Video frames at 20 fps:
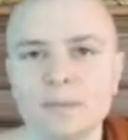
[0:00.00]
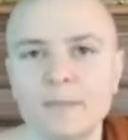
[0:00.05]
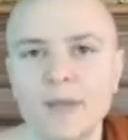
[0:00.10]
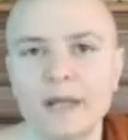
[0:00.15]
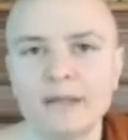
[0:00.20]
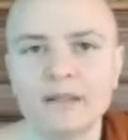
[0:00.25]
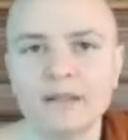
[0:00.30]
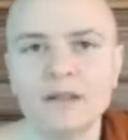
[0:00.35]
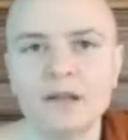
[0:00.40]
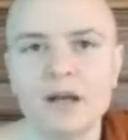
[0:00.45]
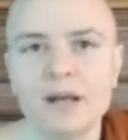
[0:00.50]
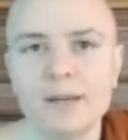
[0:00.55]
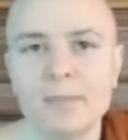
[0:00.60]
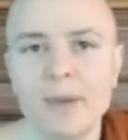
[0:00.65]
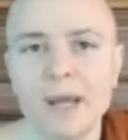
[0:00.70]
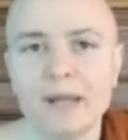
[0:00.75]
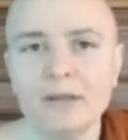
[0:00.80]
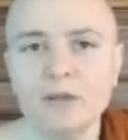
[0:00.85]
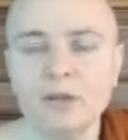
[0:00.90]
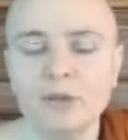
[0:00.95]
Had he not
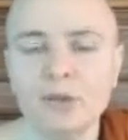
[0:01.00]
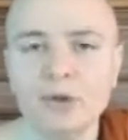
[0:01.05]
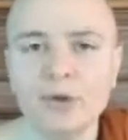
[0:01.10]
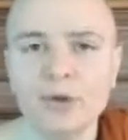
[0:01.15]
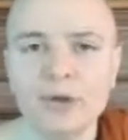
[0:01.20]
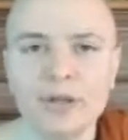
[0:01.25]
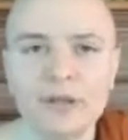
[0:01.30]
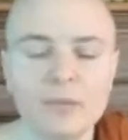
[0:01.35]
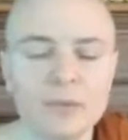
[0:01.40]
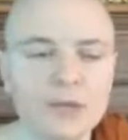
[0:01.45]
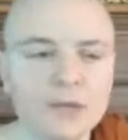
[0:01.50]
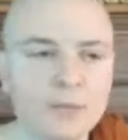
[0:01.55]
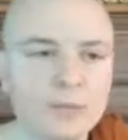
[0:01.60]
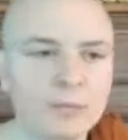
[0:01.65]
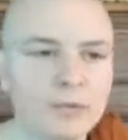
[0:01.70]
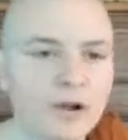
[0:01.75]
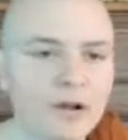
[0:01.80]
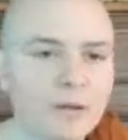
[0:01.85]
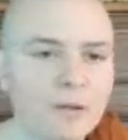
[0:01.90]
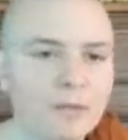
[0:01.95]
abandoned her, he would have
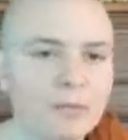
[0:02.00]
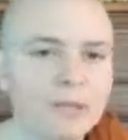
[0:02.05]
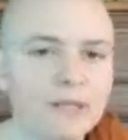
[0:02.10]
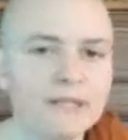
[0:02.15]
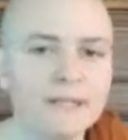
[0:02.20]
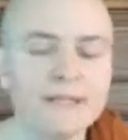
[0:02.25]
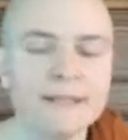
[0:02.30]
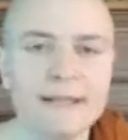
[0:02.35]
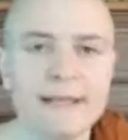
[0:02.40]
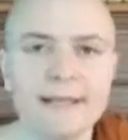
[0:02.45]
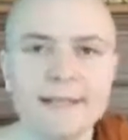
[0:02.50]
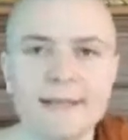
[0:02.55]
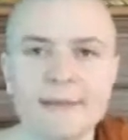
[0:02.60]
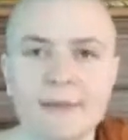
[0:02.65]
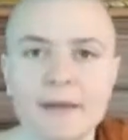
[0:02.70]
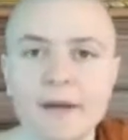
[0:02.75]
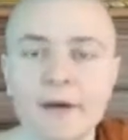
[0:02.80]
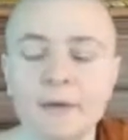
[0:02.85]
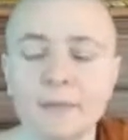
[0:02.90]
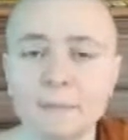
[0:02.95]
probably stayed
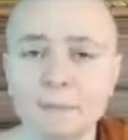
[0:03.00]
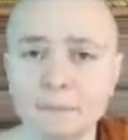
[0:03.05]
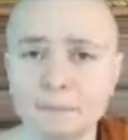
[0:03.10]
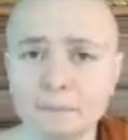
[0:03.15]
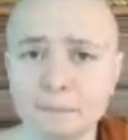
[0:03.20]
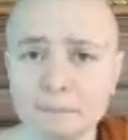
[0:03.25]
there